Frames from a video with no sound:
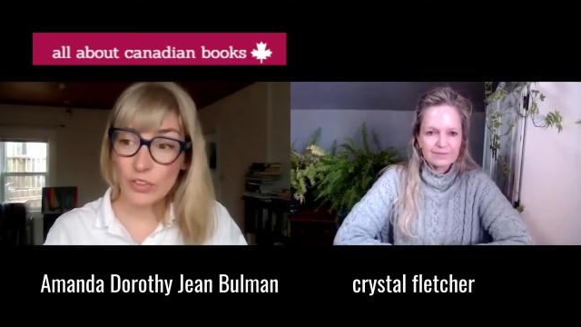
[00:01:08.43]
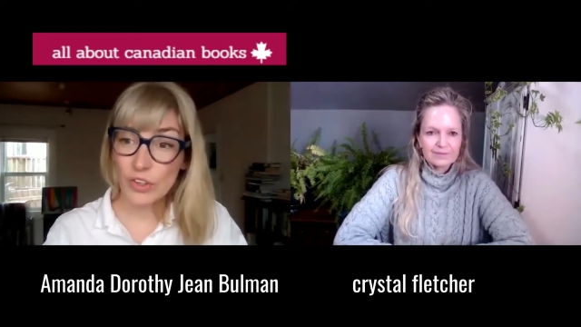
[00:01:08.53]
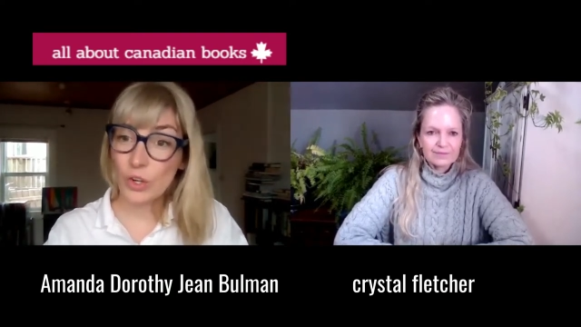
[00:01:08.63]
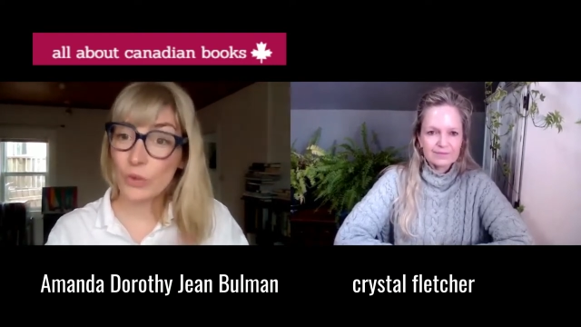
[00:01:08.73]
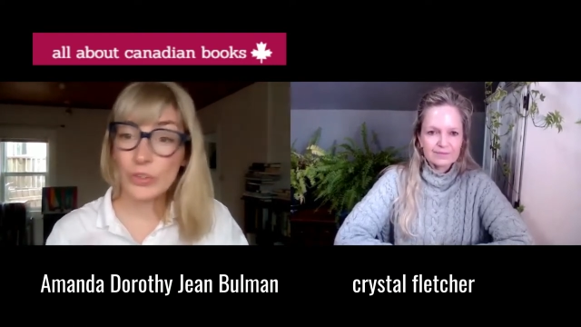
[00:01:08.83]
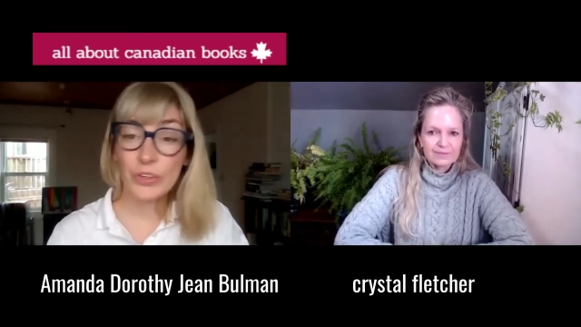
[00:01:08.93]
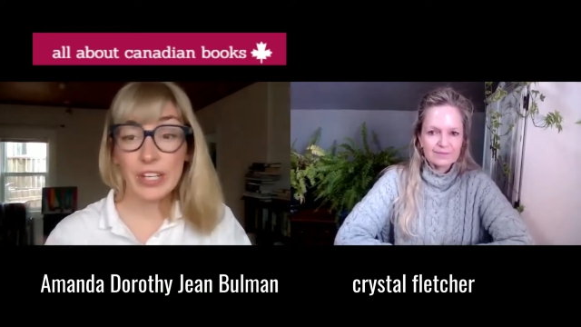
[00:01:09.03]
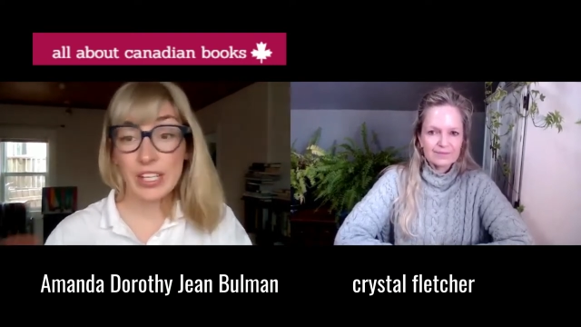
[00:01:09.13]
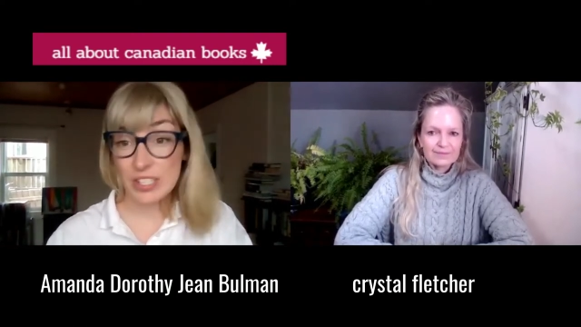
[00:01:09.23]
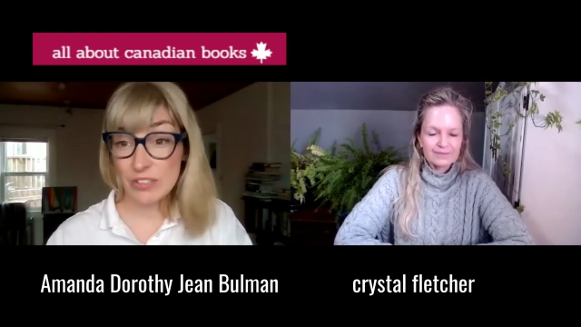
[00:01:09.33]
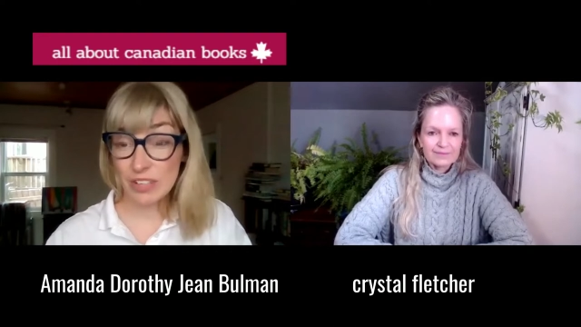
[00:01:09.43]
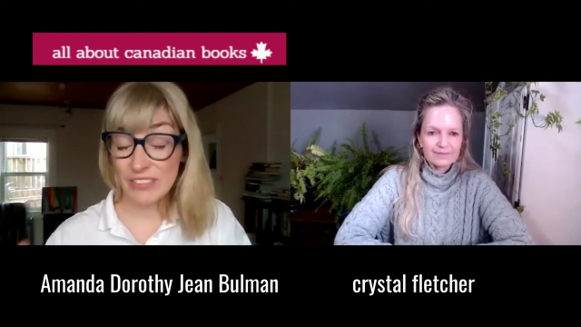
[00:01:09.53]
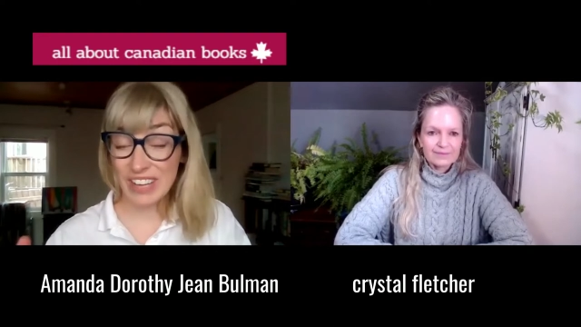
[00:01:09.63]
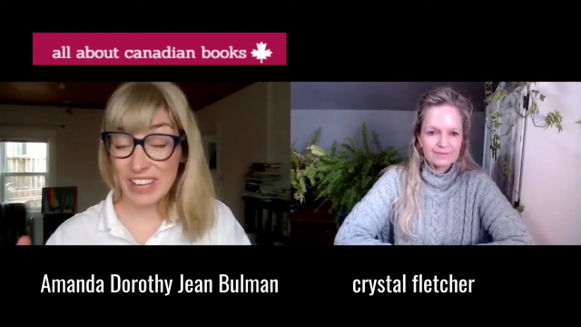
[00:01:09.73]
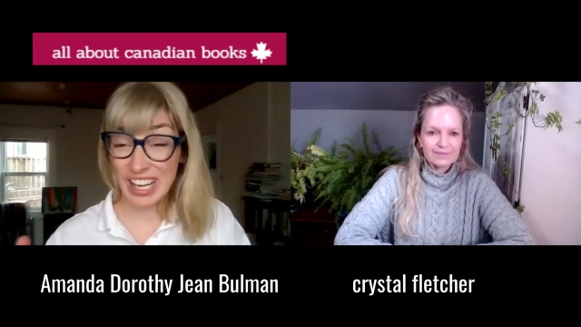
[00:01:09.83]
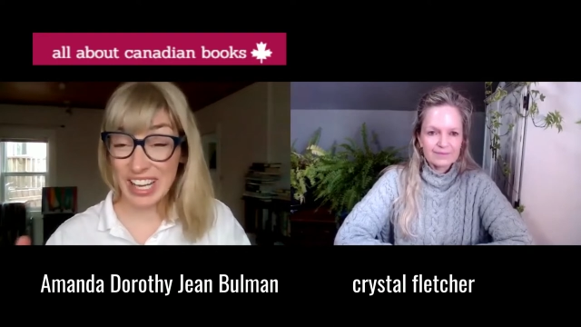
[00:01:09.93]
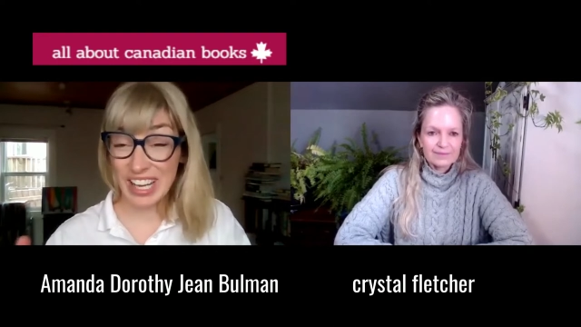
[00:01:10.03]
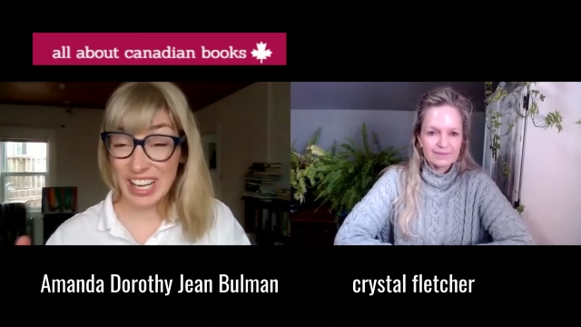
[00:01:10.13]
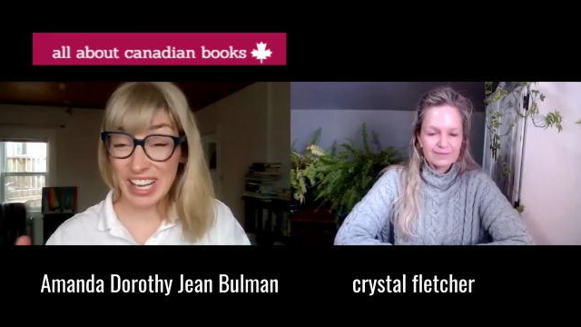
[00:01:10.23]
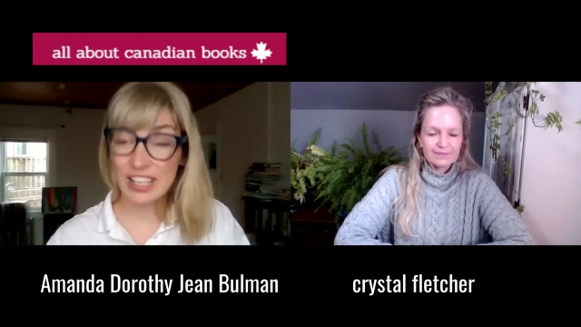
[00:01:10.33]
Speaker 1: the culinary history of
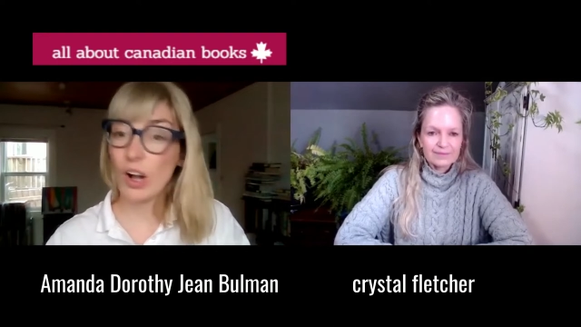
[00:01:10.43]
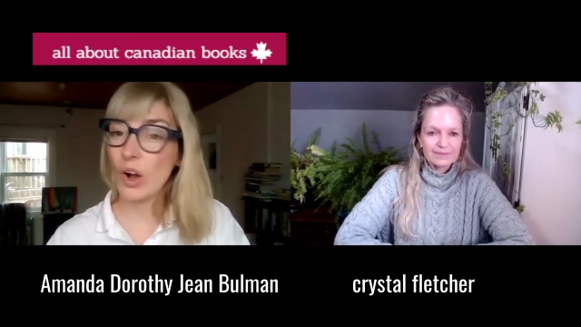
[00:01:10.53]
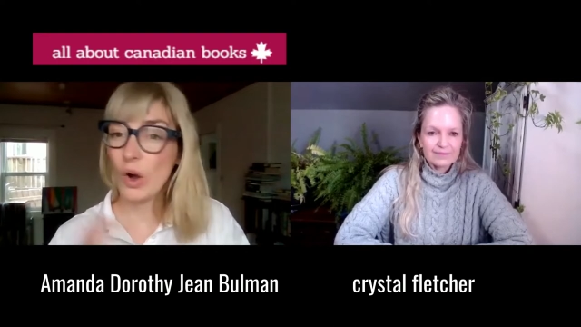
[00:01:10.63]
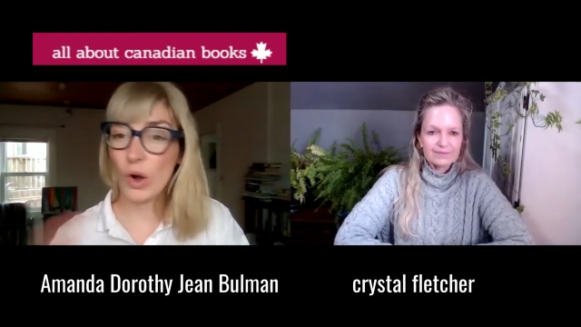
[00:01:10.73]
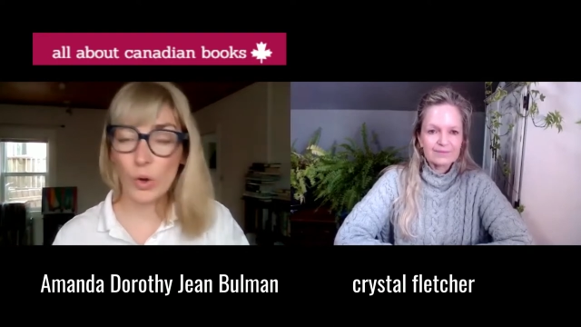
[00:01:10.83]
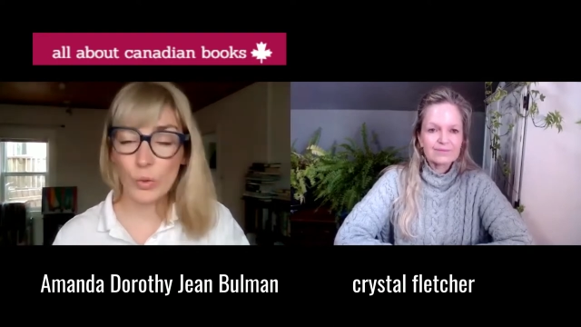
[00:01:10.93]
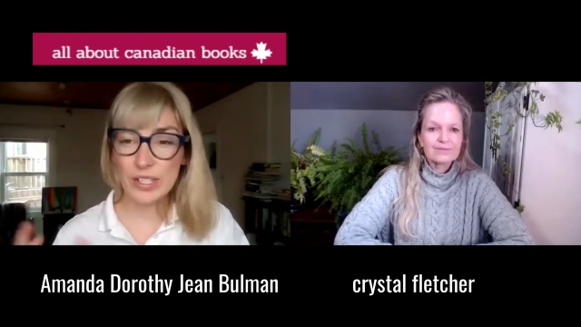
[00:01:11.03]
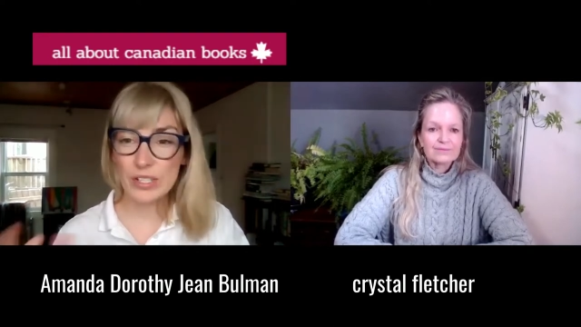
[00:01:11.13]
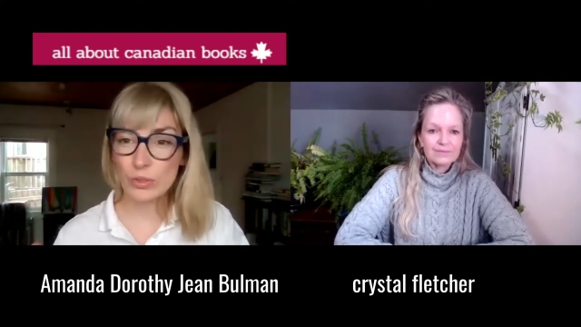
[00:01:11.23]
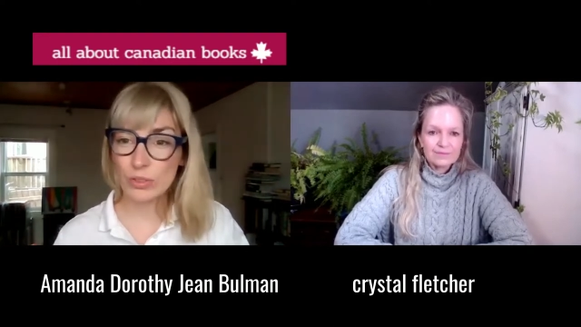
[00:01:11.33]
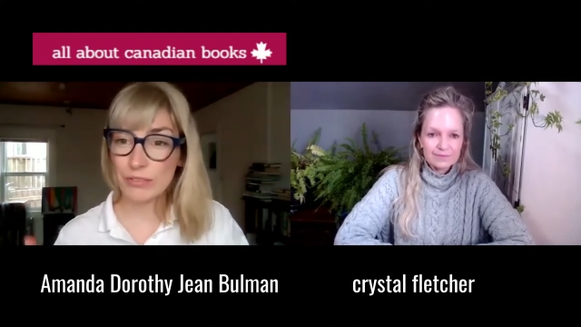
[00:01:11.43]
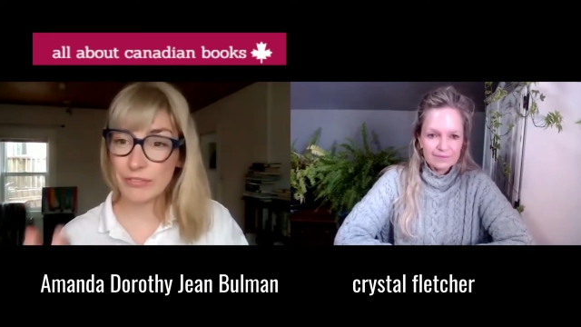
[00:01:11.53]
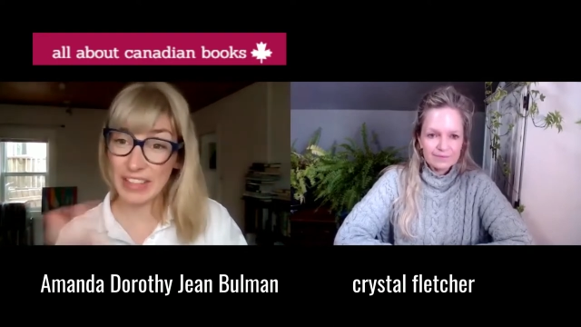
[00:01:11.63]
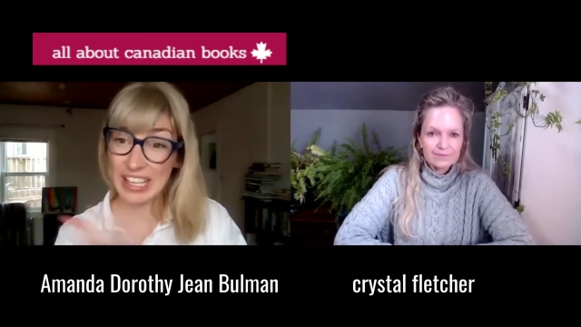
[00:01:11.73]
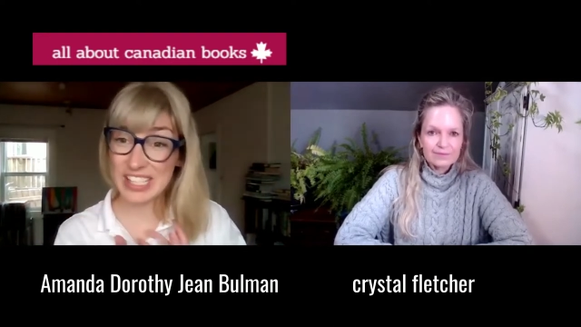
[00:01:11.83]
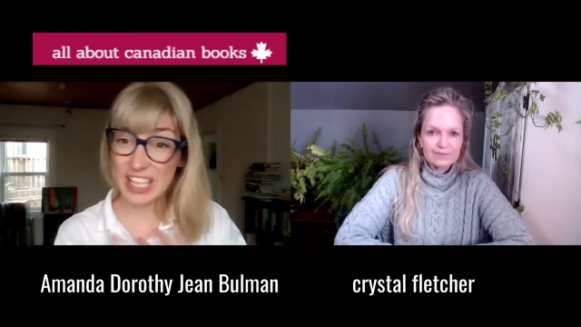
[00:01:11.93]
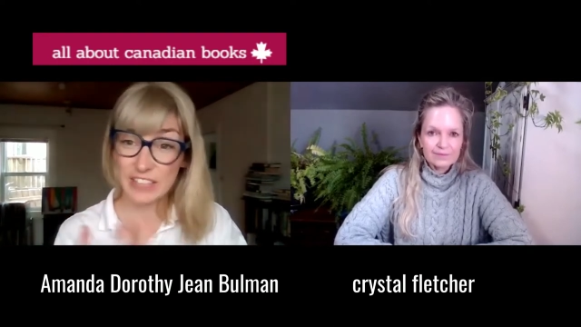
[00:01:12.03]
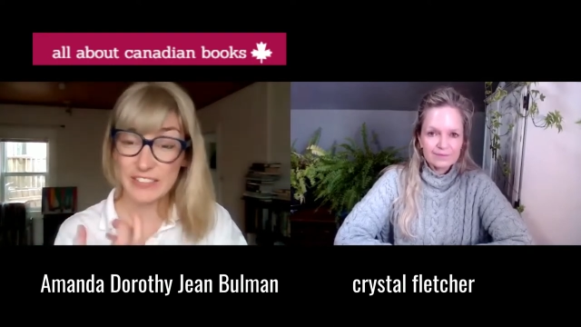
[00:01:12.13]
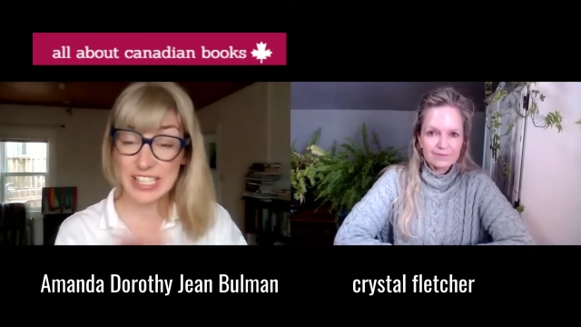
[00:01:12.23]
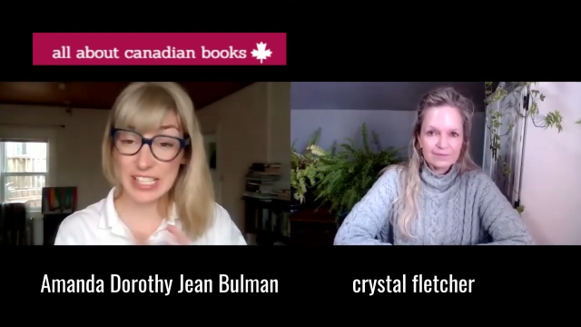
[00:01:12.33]
islands always sort of think
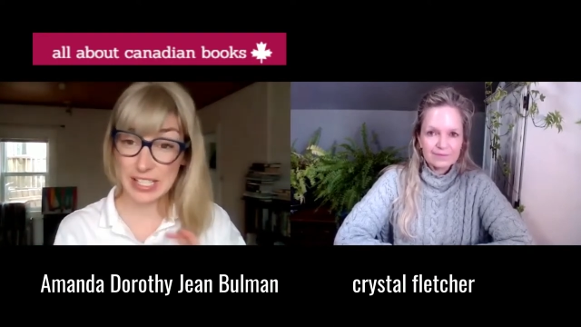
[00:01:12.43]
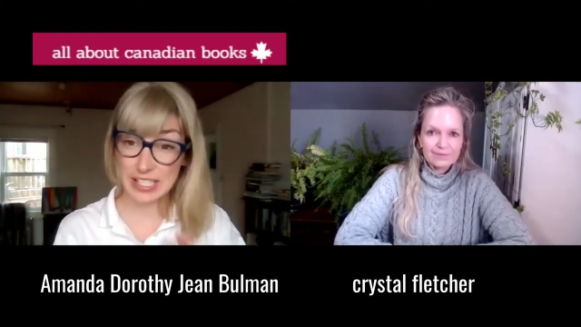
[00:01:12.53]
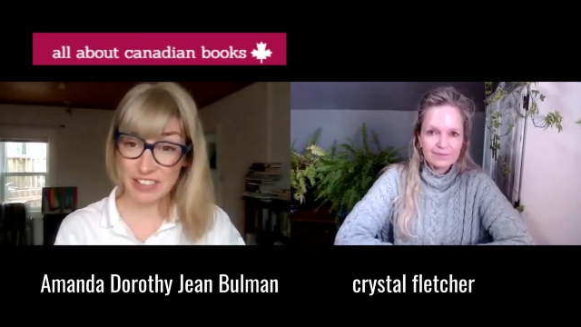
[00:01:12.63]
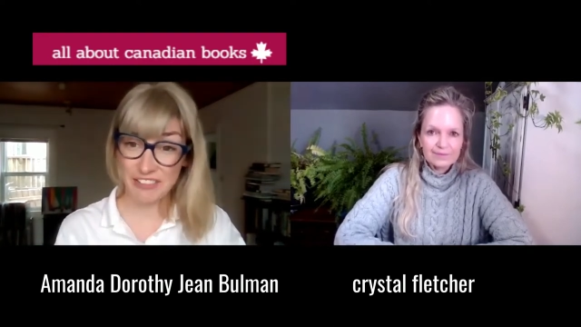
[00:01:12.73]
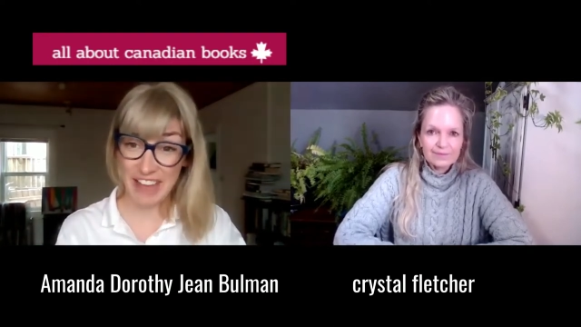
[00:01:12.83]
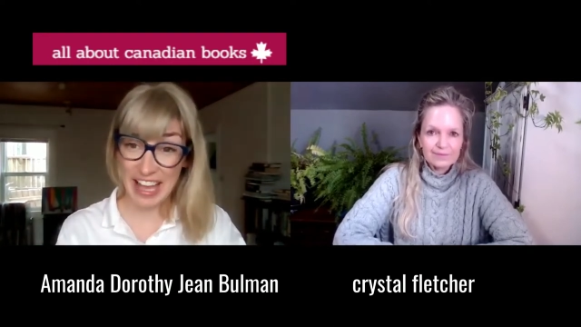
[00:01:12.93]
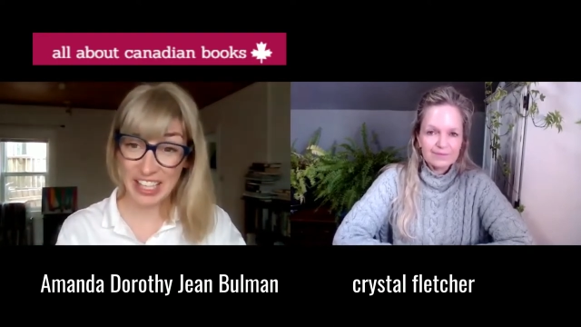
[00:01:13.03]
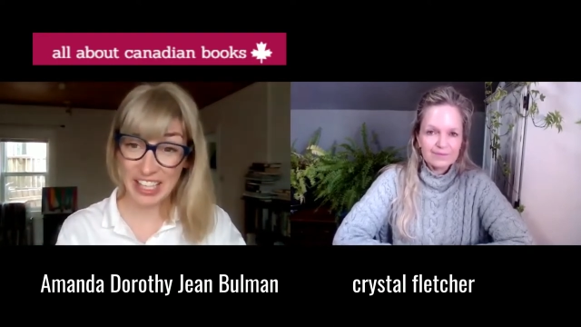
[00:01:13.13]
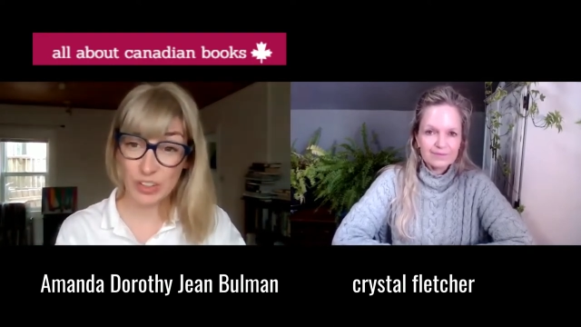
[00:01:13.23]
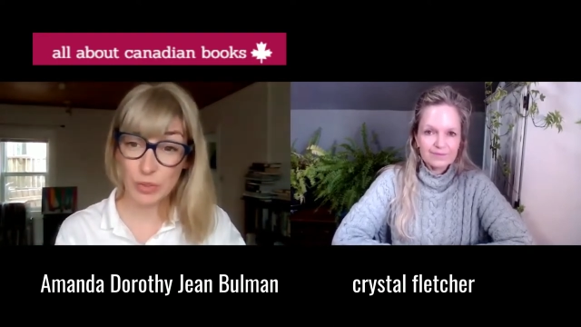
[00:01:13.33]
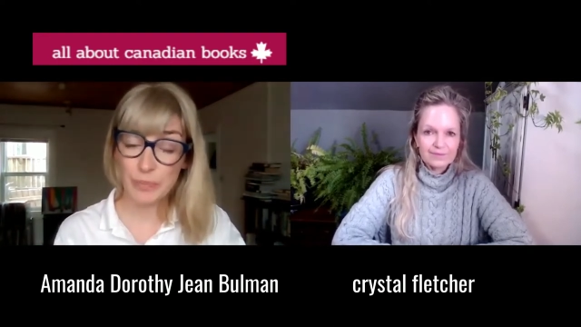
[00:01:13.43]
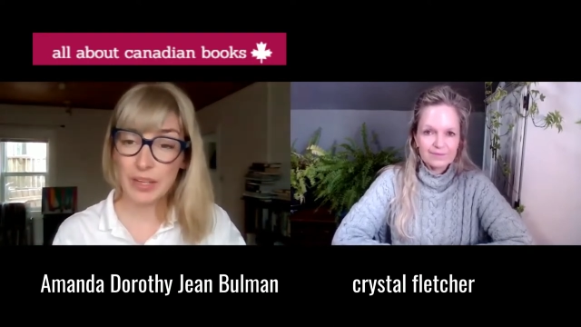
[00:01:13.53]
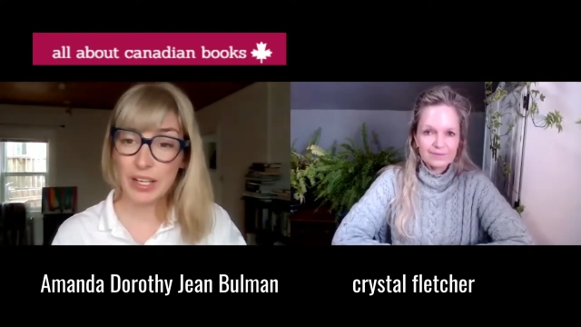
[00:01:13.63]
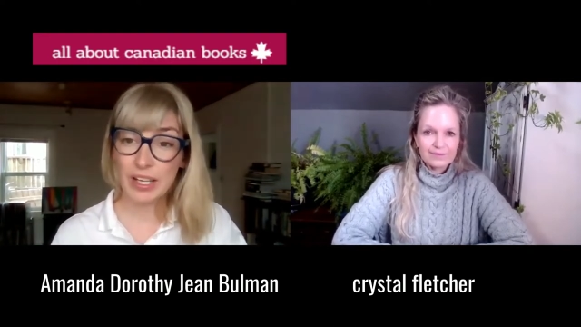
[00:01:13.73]
kind of exist in a vacuum.